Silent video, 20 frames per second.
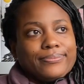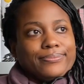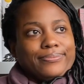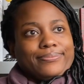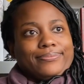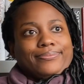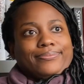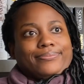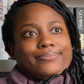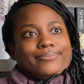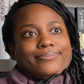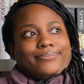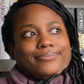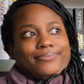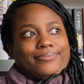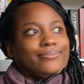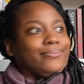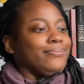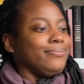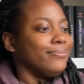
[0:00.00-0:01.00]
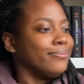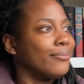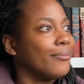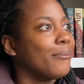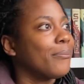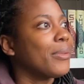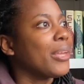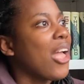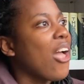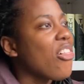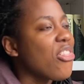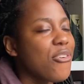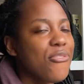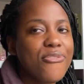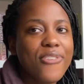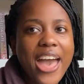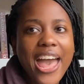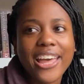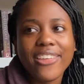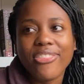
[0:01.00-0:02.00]
The
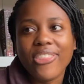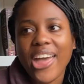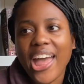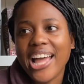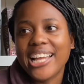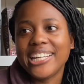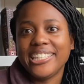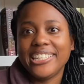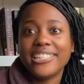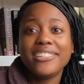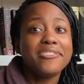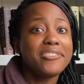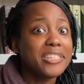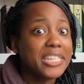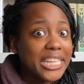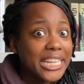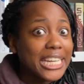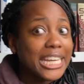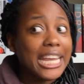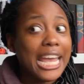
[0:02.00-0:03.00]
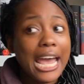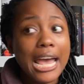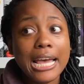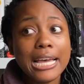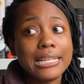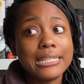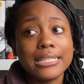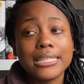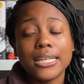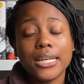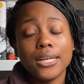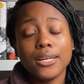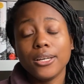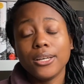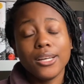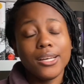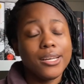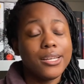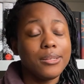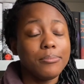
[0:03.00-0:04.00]
fact that Disney
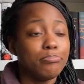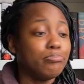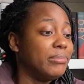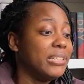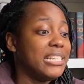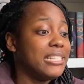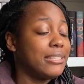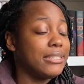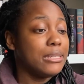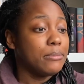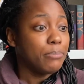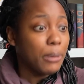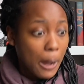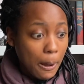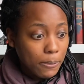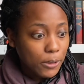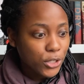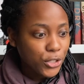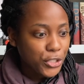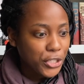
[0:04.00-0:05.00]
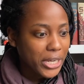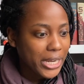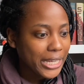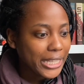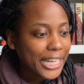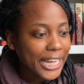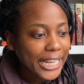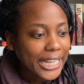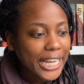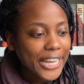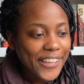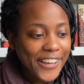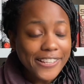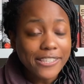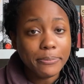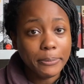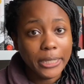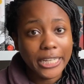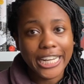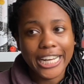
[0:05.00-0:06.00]
is in publishing, like, that's
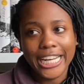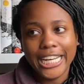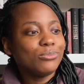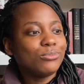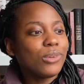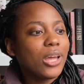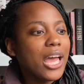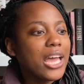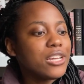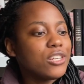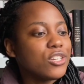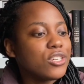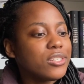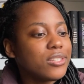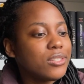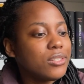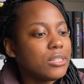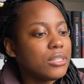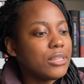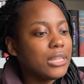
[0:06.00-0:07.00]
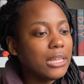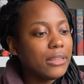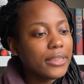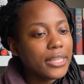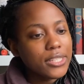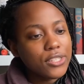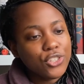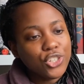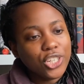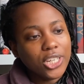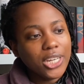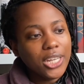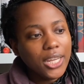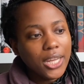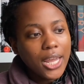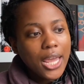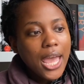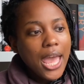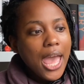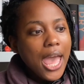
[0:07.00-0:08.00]
money. I just think that's
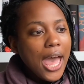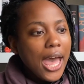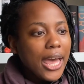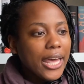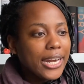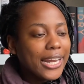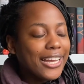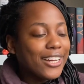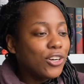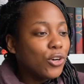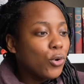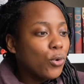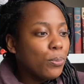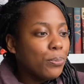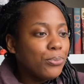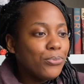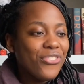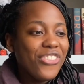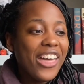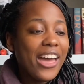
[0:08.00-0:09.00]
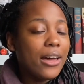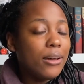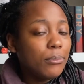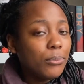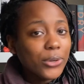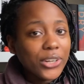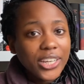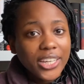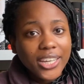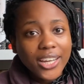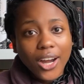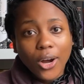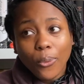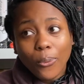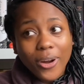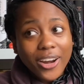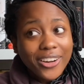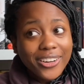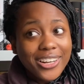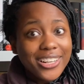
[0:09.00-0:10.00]
shitty. And I hope that bringing
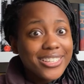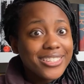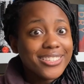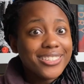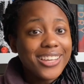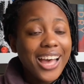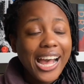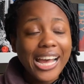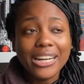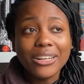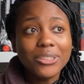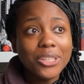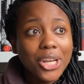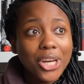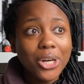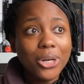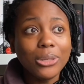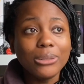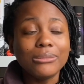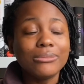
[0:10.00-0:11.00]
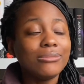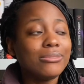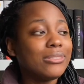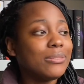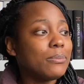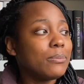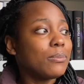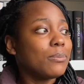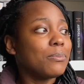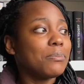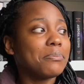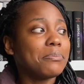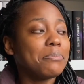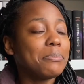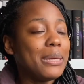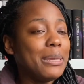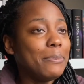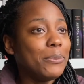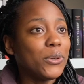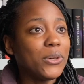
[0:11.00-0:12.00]
awareness, I don't know,
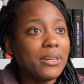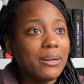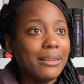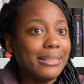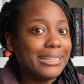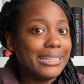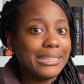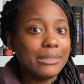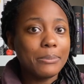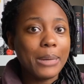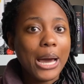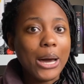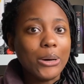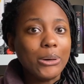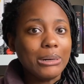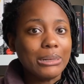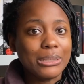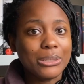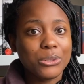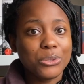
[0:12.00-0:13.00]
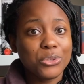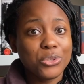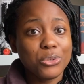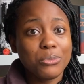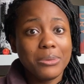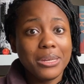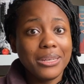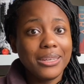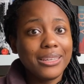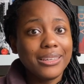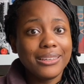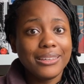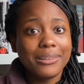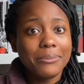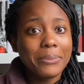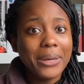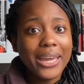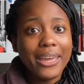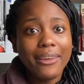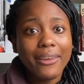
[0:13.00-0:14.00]
people calling them out on social media
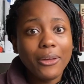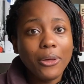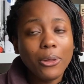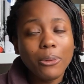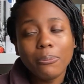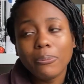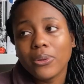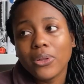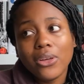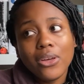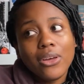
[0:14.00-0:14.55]
might help.